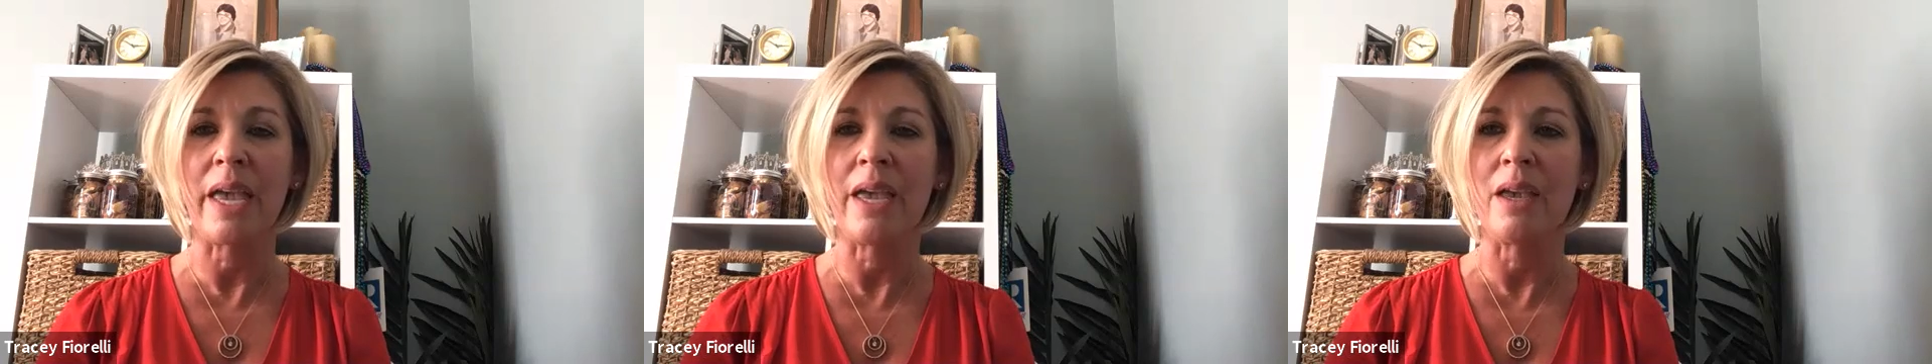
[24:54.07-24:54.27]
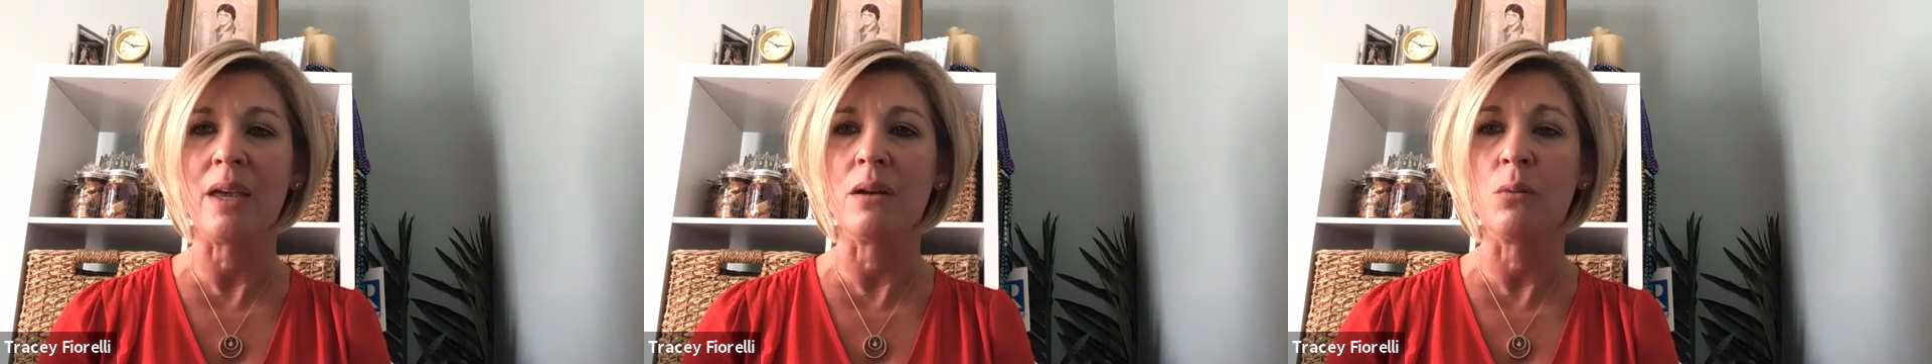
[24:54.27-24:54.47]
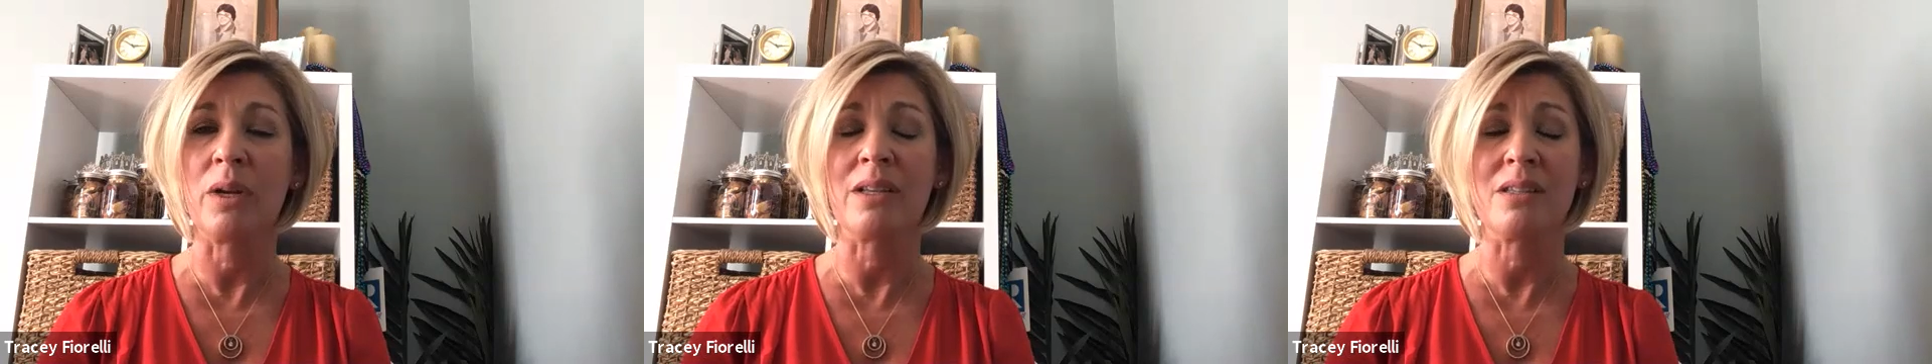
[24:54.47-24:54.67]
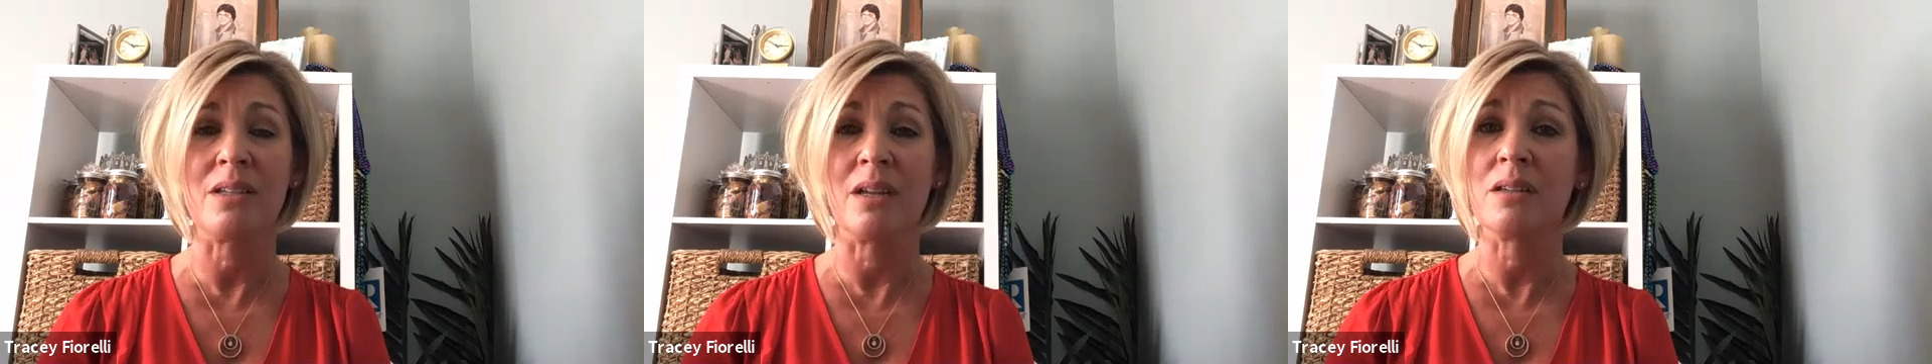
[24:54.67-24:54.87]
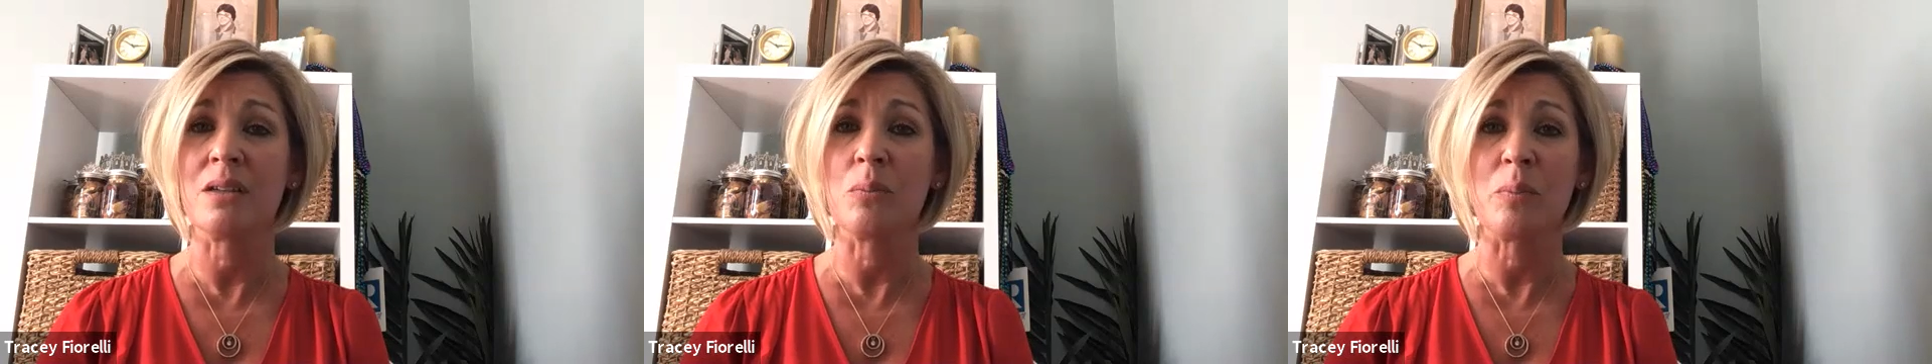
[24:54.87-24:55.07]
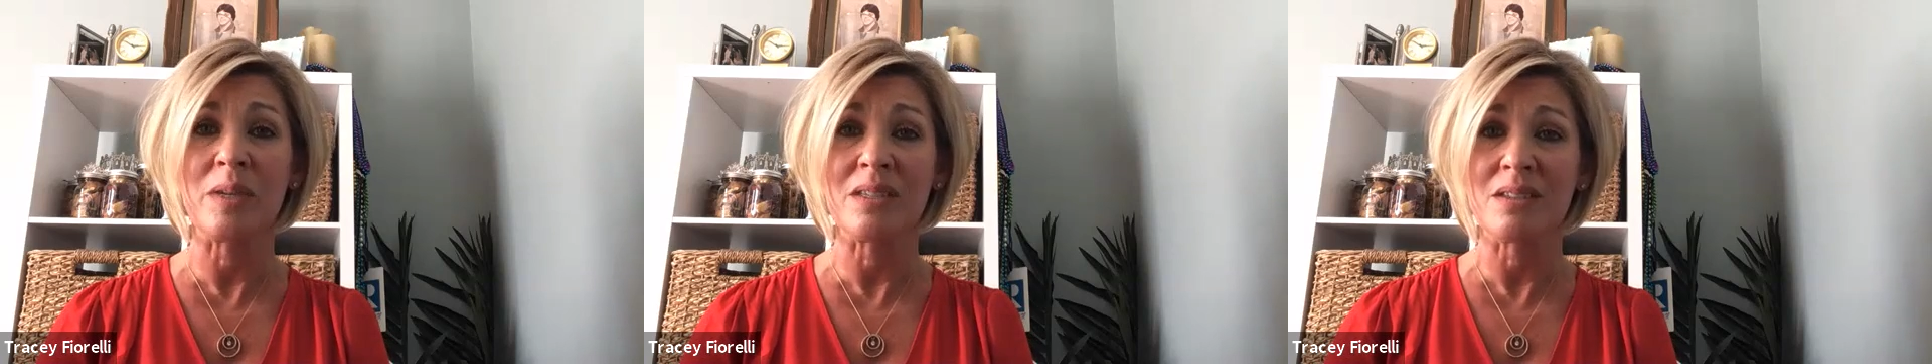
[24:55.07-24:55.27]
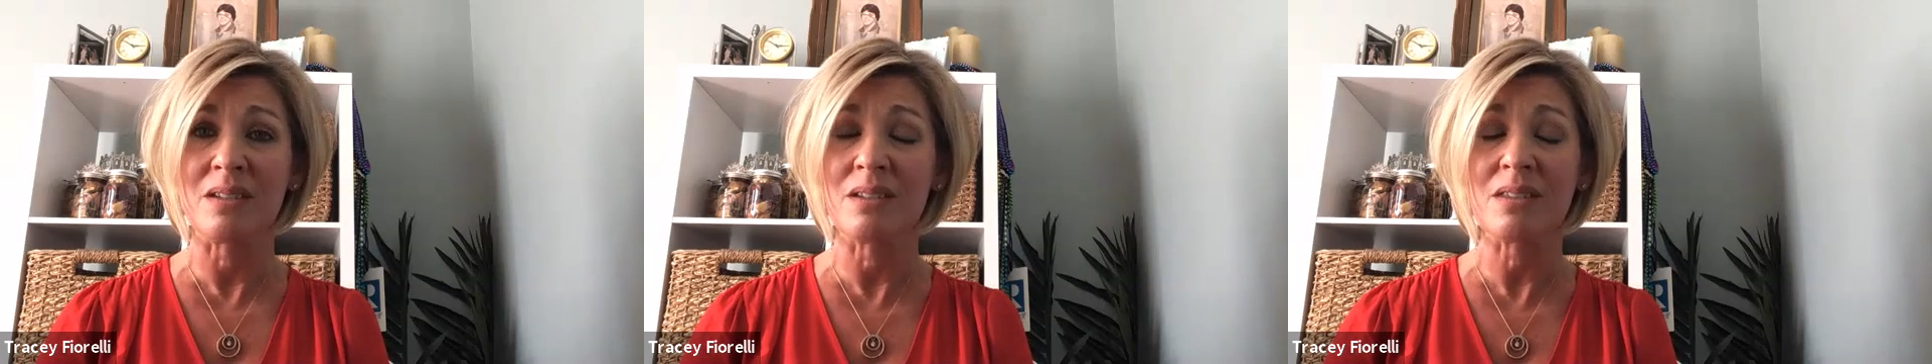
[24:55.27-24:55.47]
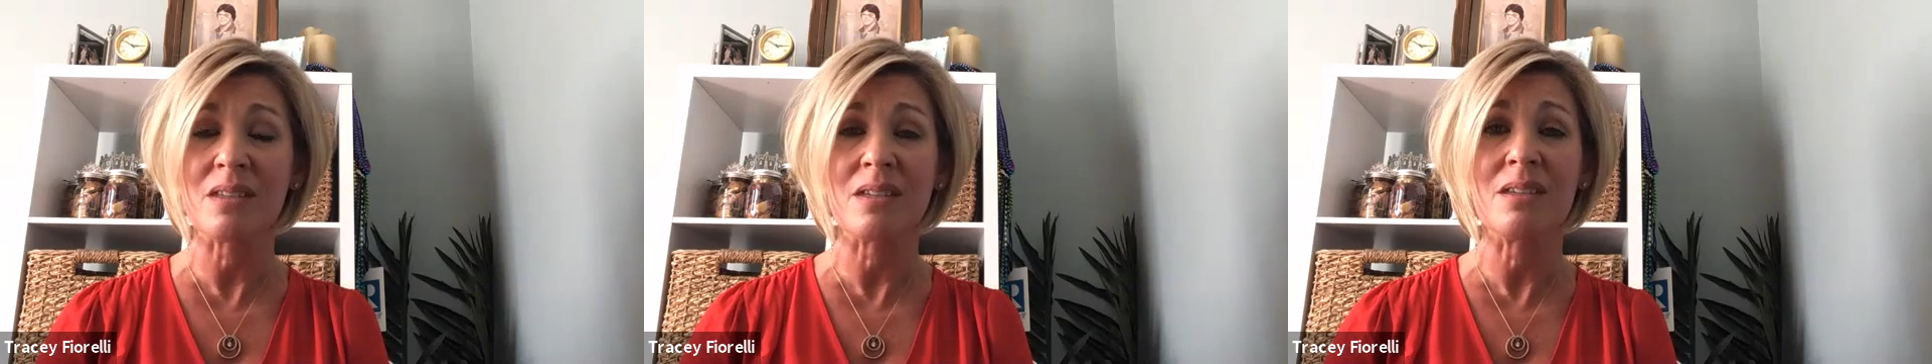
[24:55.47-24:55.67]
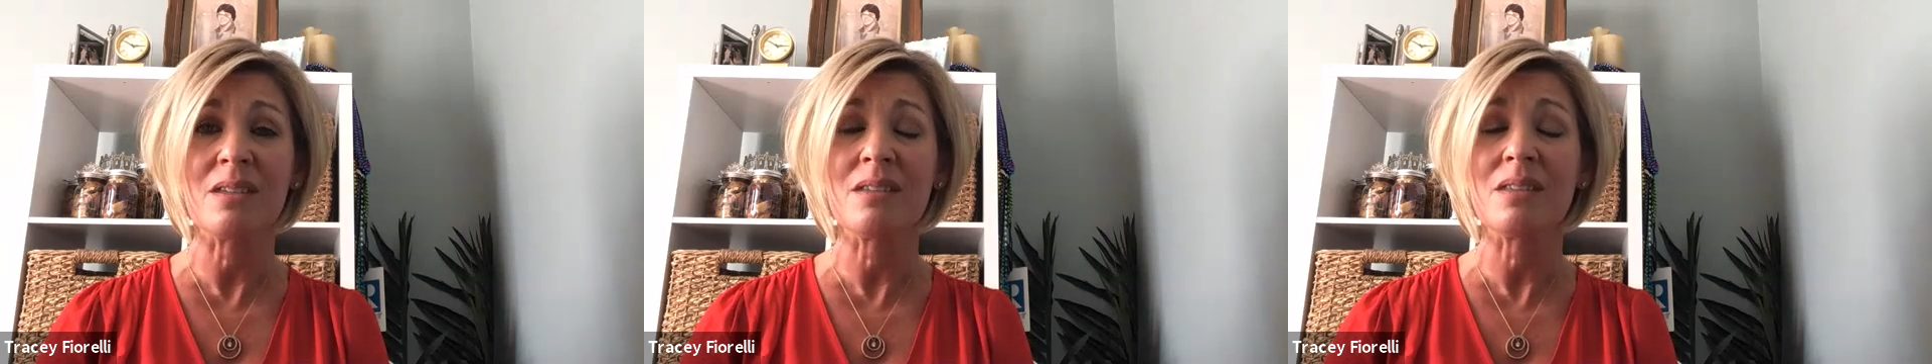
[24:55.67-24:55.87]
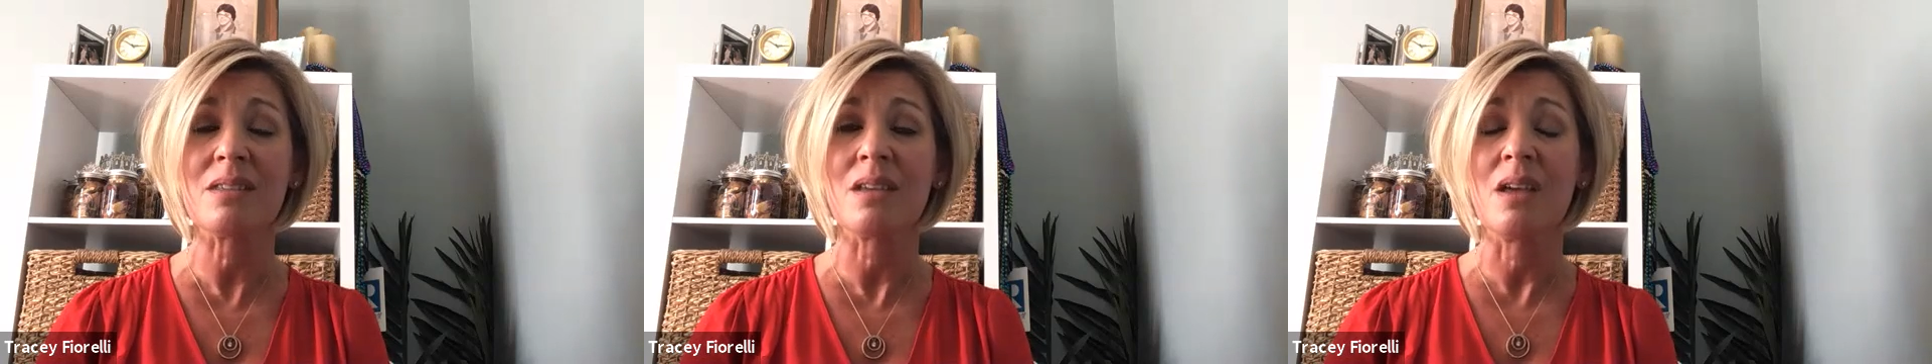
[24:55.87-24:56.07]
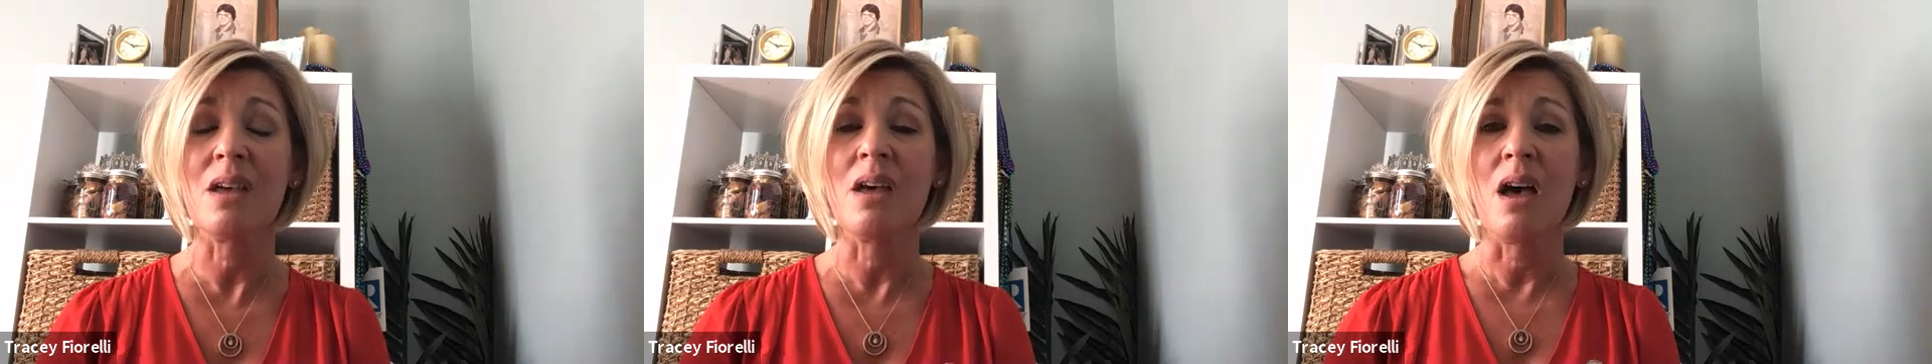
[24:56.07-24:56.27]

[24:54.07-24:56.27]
and what it's done to businesses.